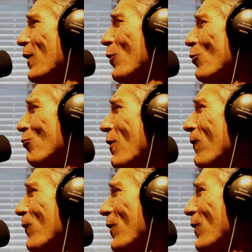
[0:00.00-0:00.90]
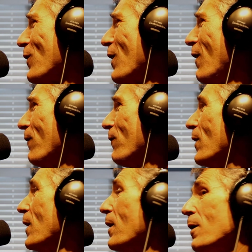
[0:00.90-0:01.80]
a little gruff, a little tough,
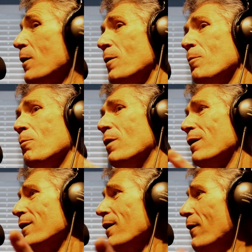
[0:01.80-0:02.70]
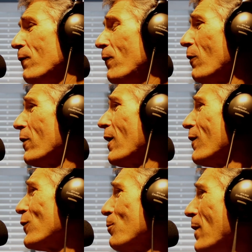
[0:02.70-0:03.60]
but a very
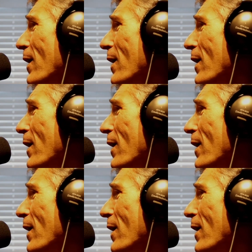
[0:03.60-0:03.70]
honest